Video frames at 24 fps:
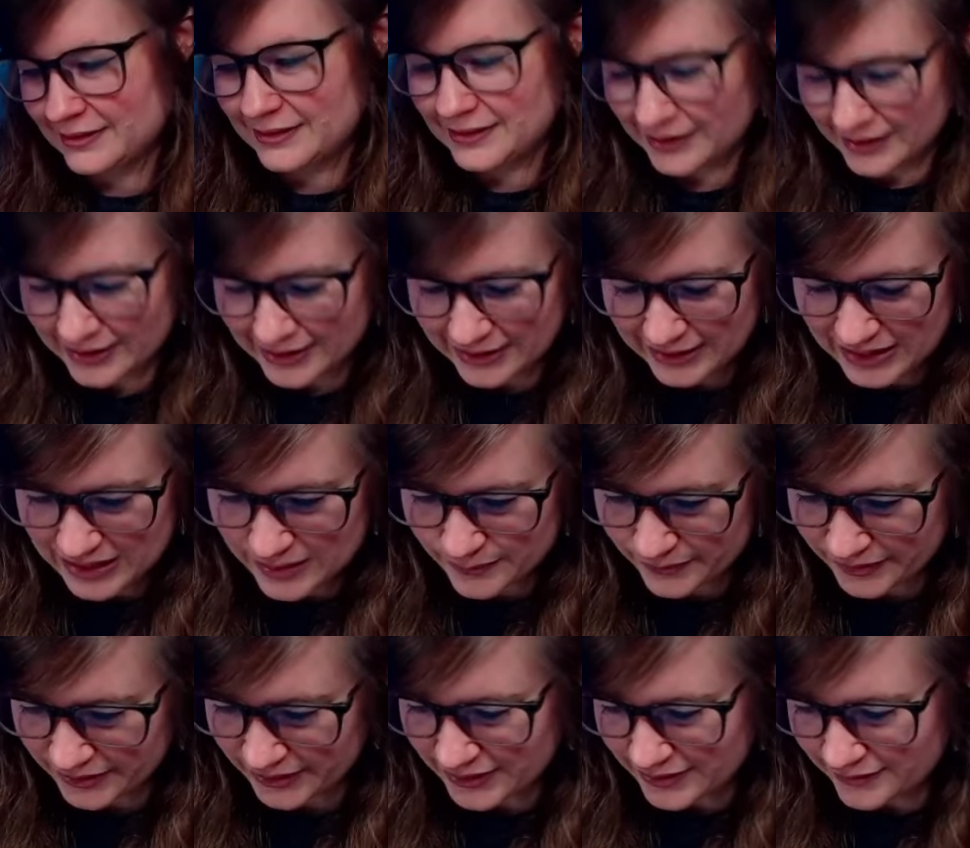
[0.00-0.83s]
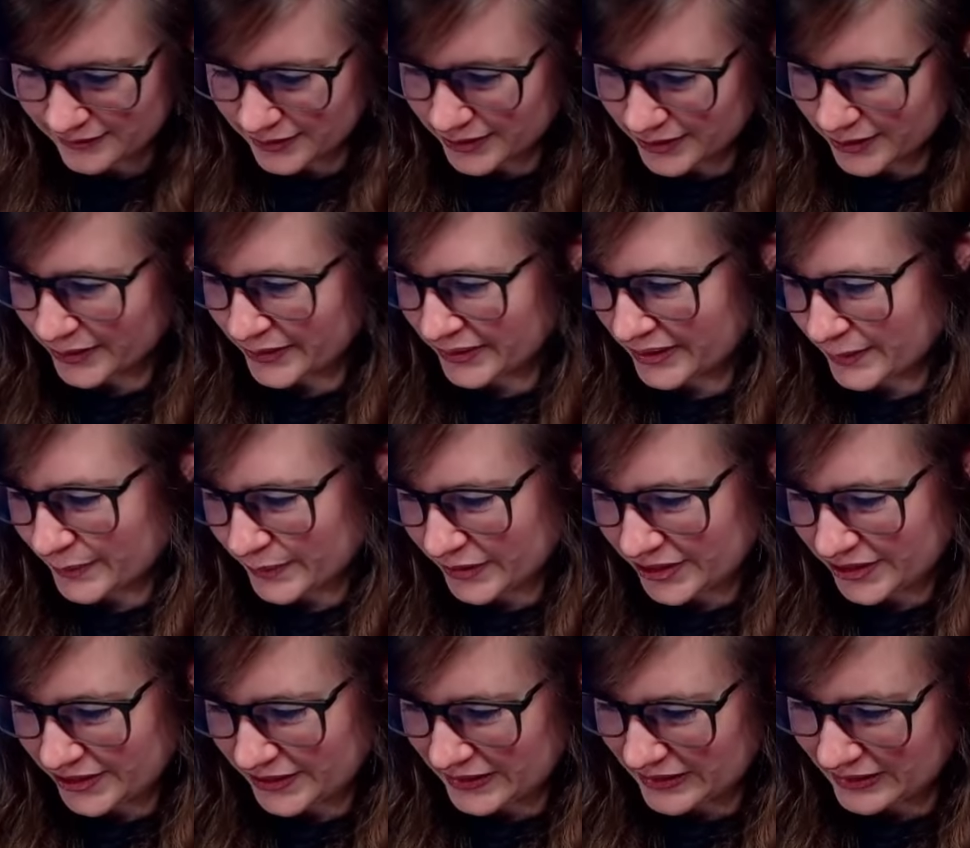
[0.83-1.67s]
I can't believe you don't
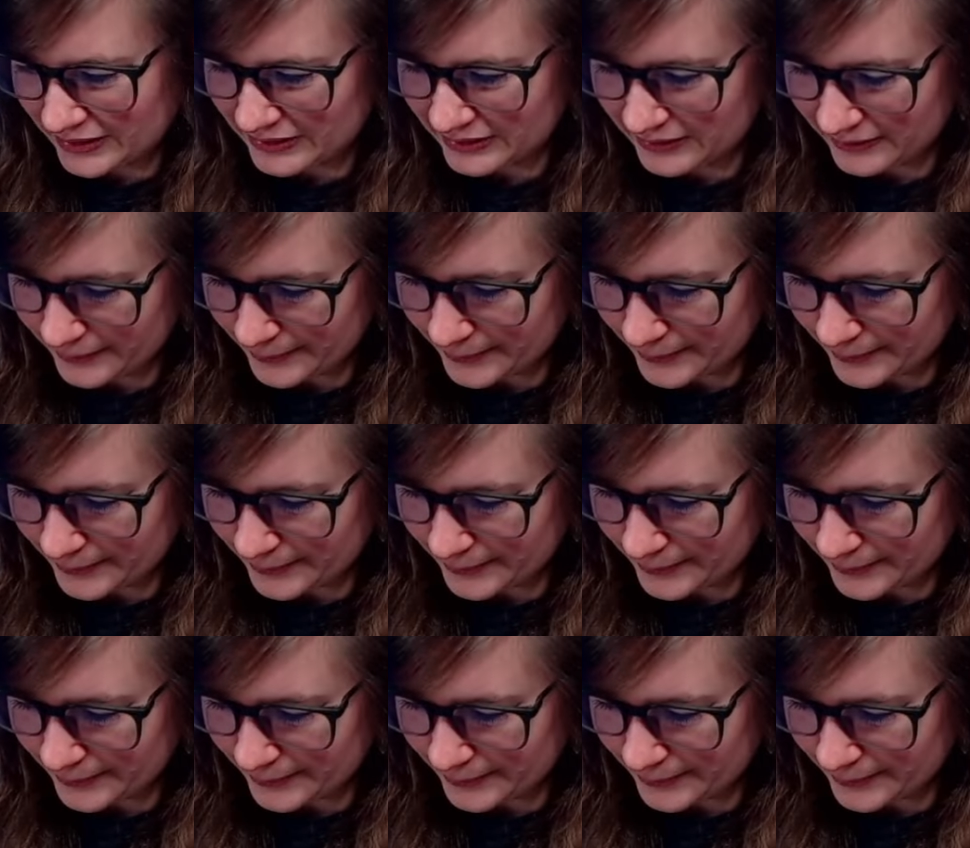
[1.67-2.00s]
appreciate it.